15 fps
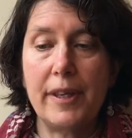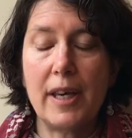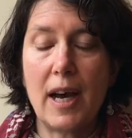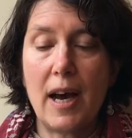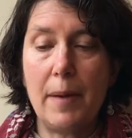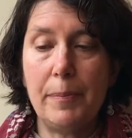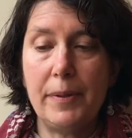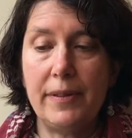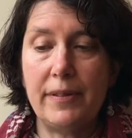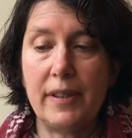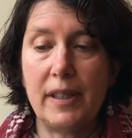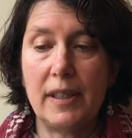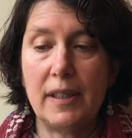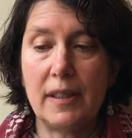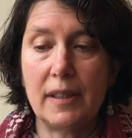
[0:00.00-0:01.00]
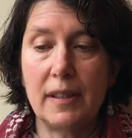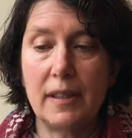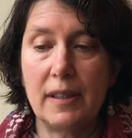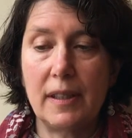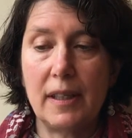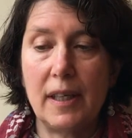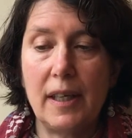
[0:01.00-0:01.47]
the opposite
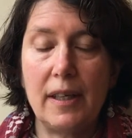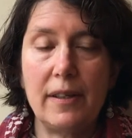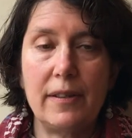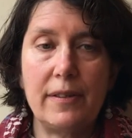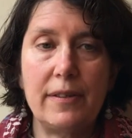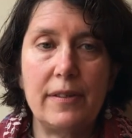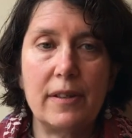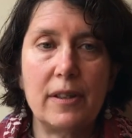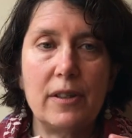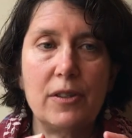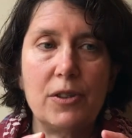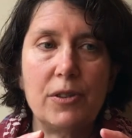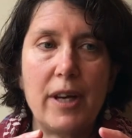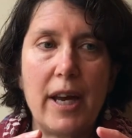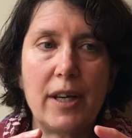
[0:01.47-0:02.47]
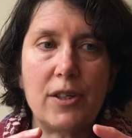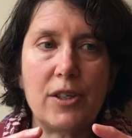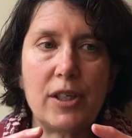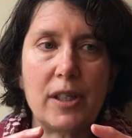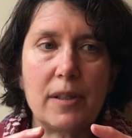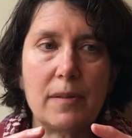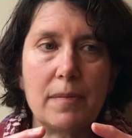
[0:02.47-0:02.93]
is the
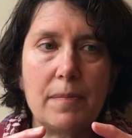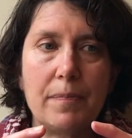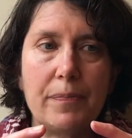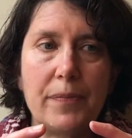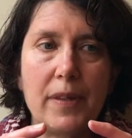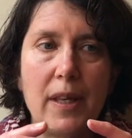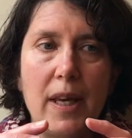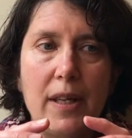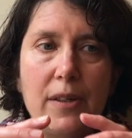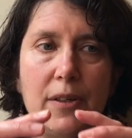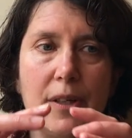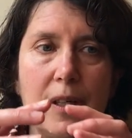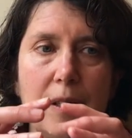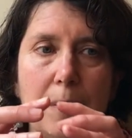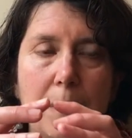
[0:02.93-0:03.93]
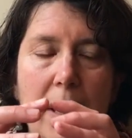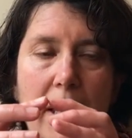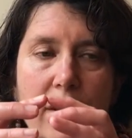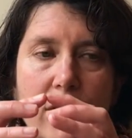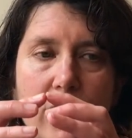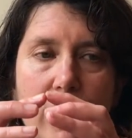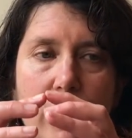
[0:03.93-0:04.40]
contraction, and you can
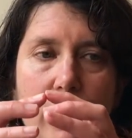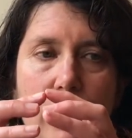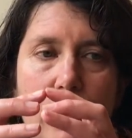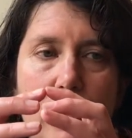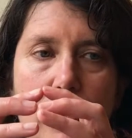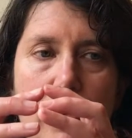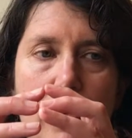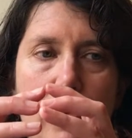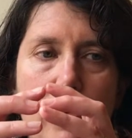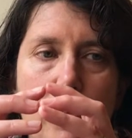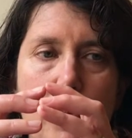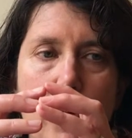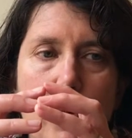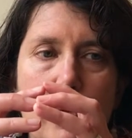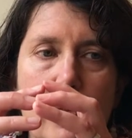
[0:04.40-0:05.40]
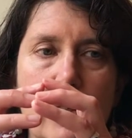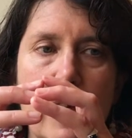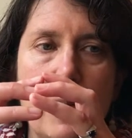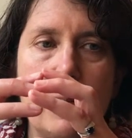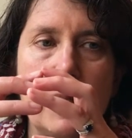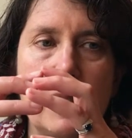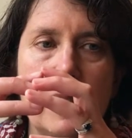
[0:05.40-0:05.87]
imagine those bones
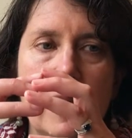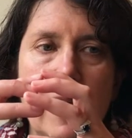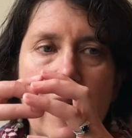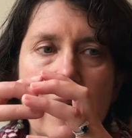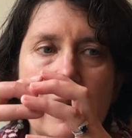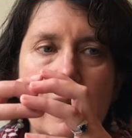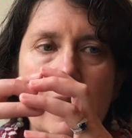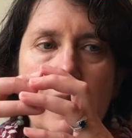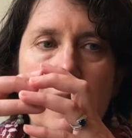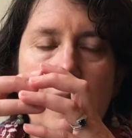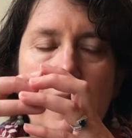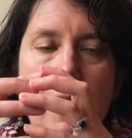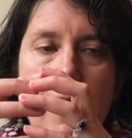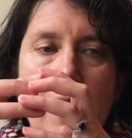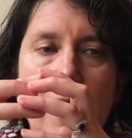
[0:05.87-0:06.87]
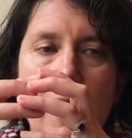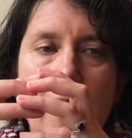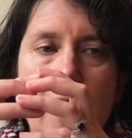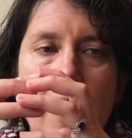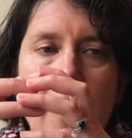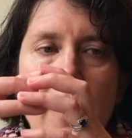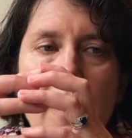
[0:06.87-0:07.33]
coming together.
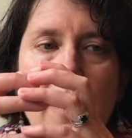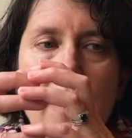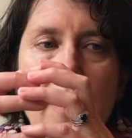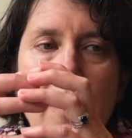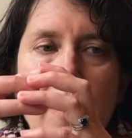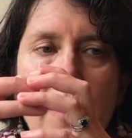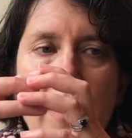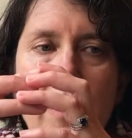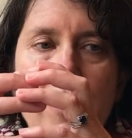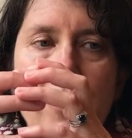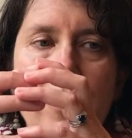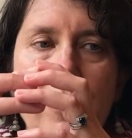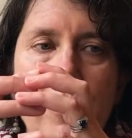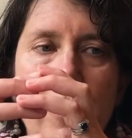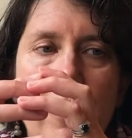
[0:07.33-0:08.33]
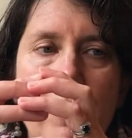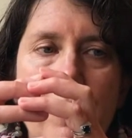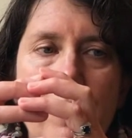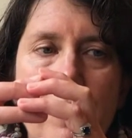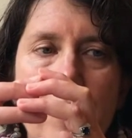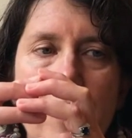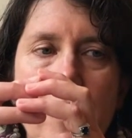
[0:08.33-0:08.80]
Let yourself
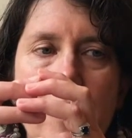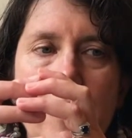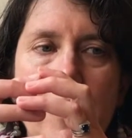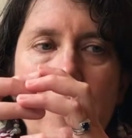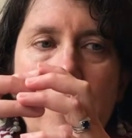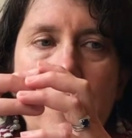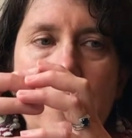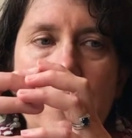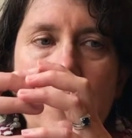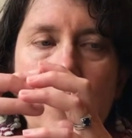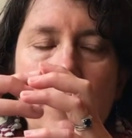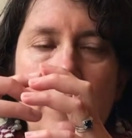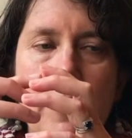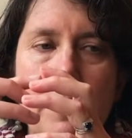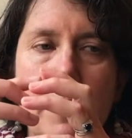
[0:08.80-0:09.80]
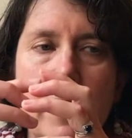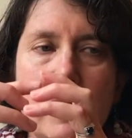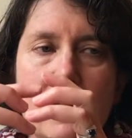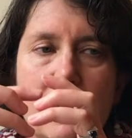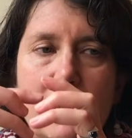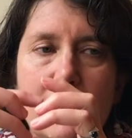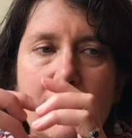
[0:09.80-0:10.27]
feel, use the
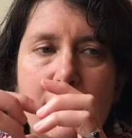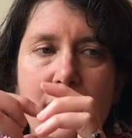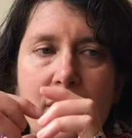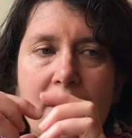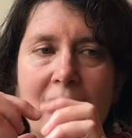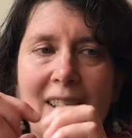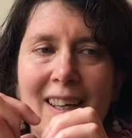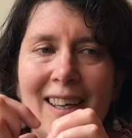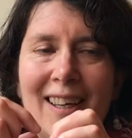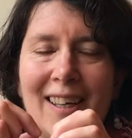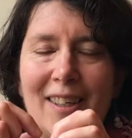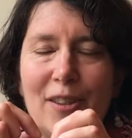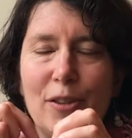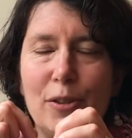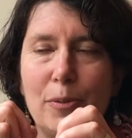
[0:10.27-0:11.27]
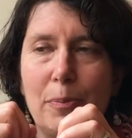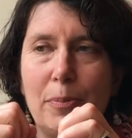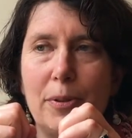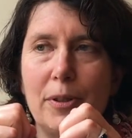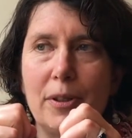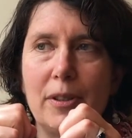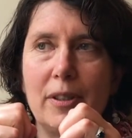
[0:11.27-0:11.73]
muscles to
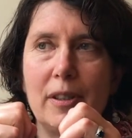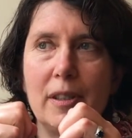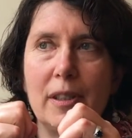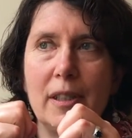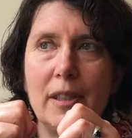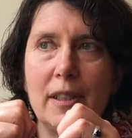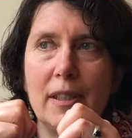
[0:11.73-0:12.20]
pull